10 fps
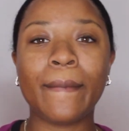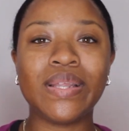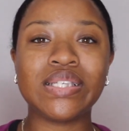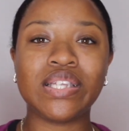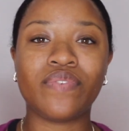
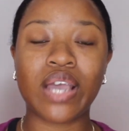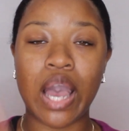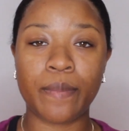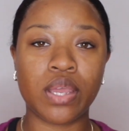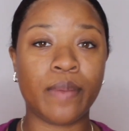Please leave a
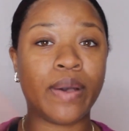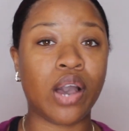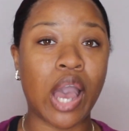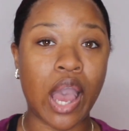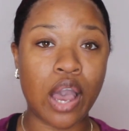comment about
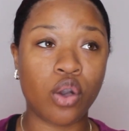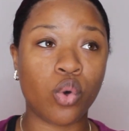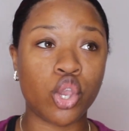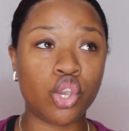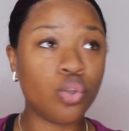
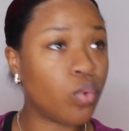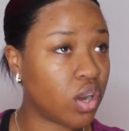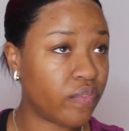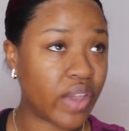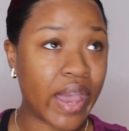how you
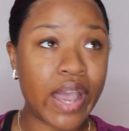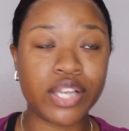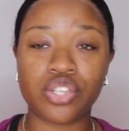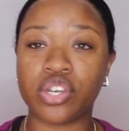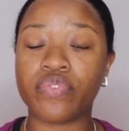want to
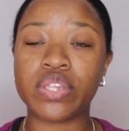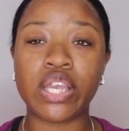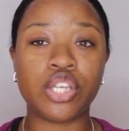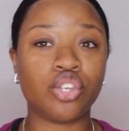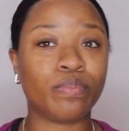fast or different
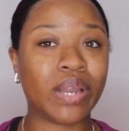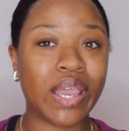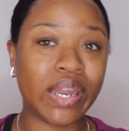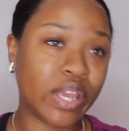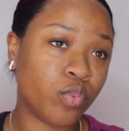things you're
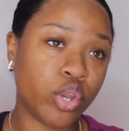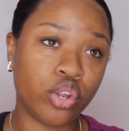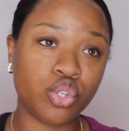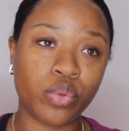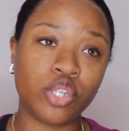planning. What are
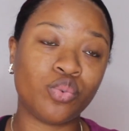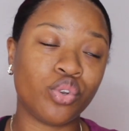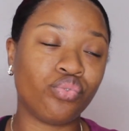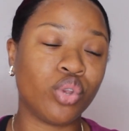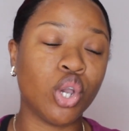your 2023
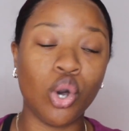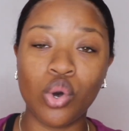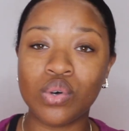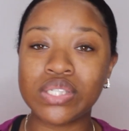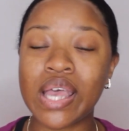2023
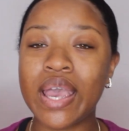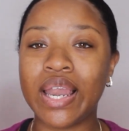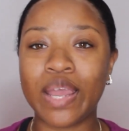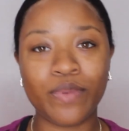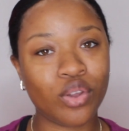goals
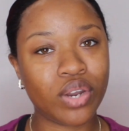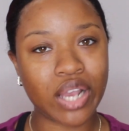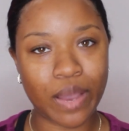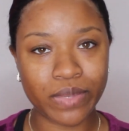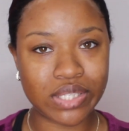let me know in the
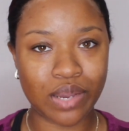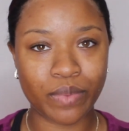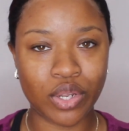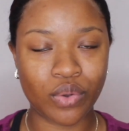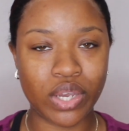comments down
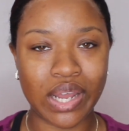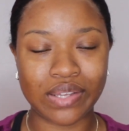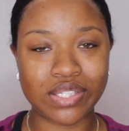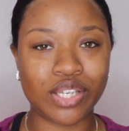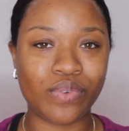below and
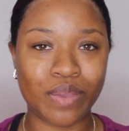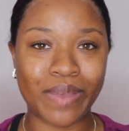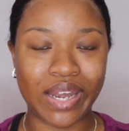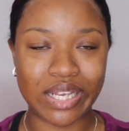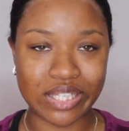i'll see you in
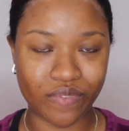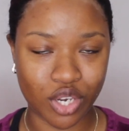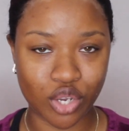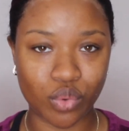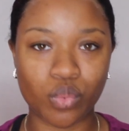my next
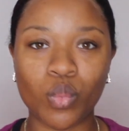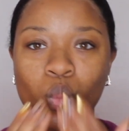video